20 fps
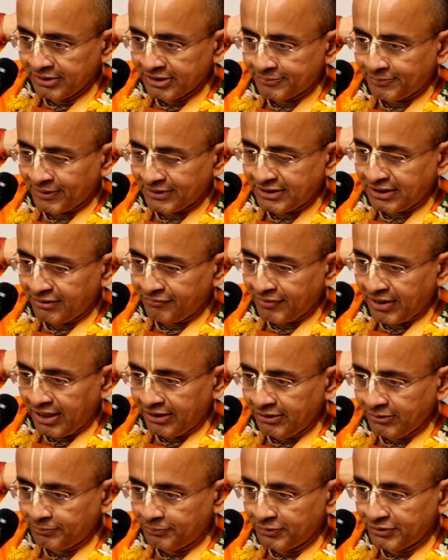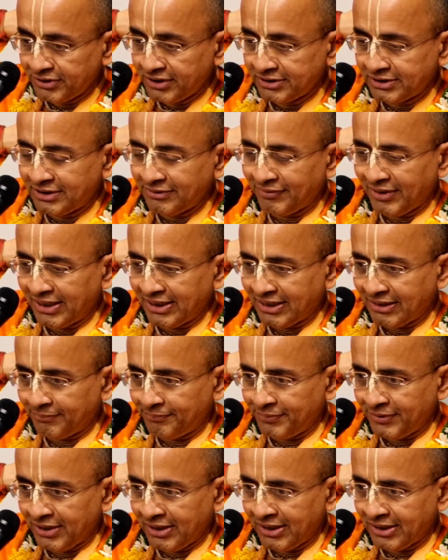is present where you put this divine
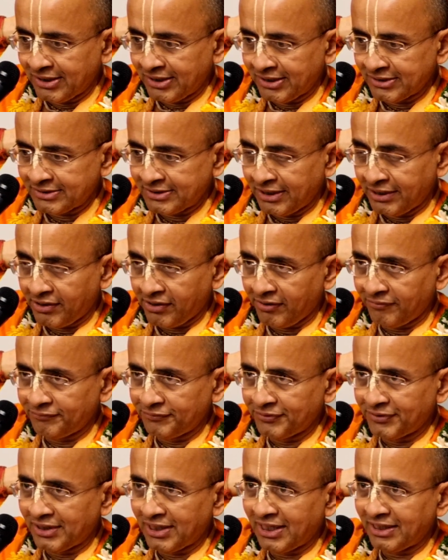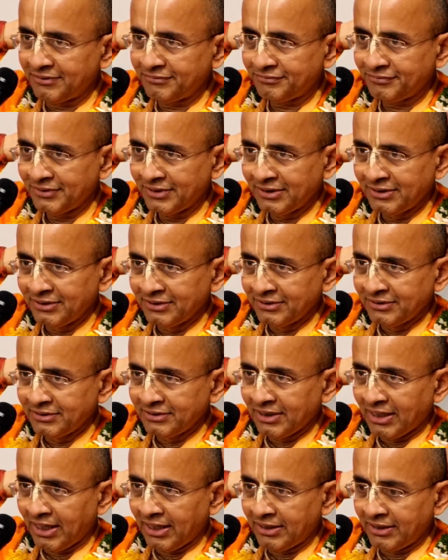couple in the center of your life
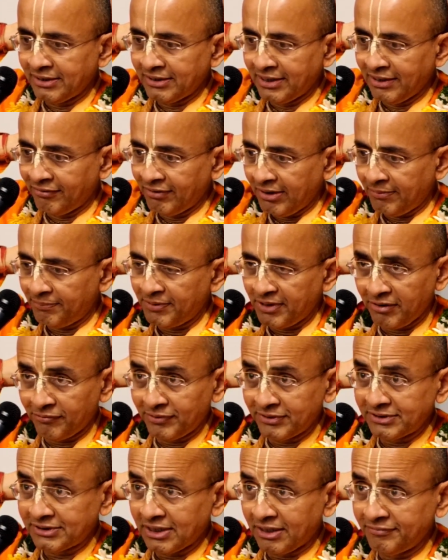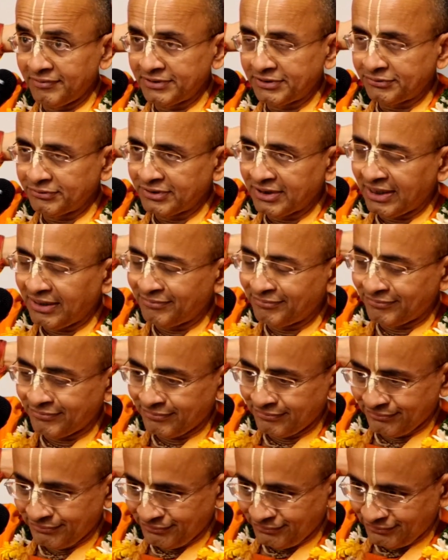and develop love and service to
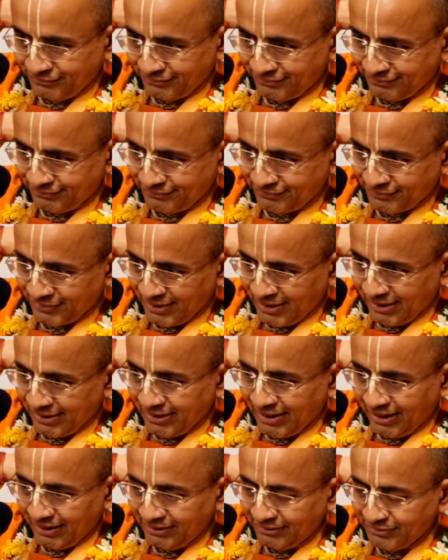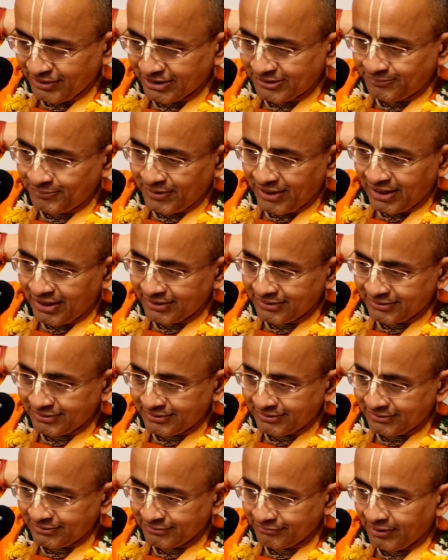them. Then you
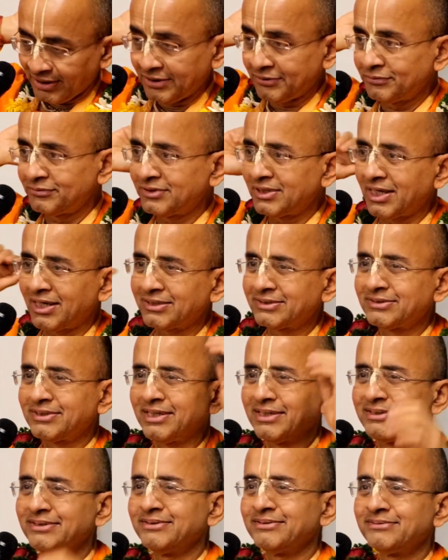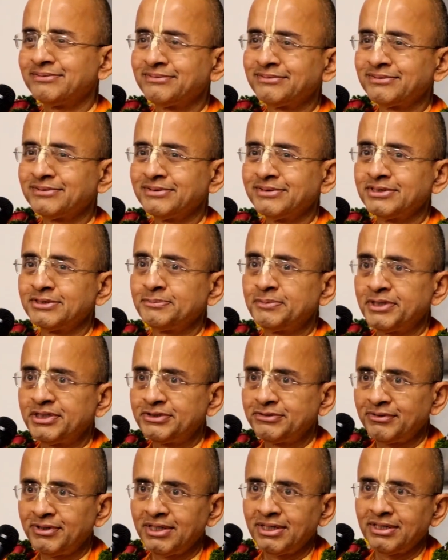experience Vaikuntha Rasa,
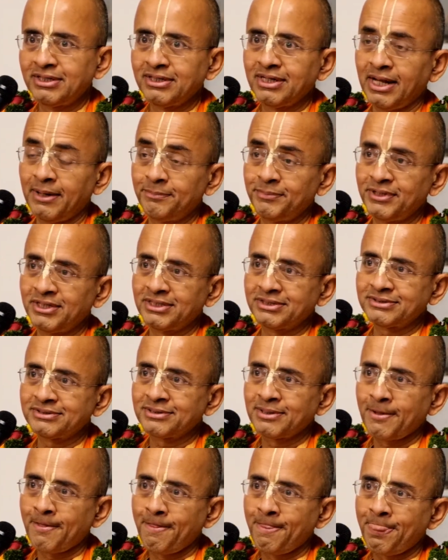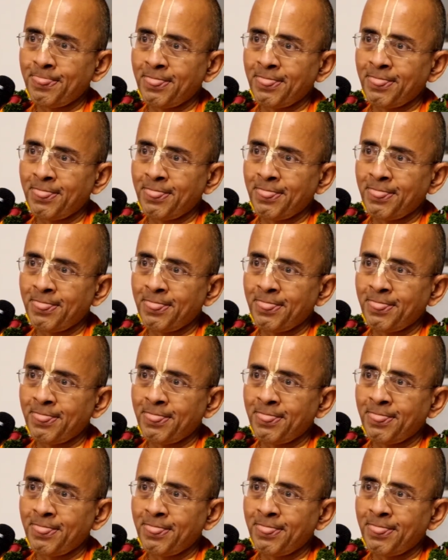spiritual happiness.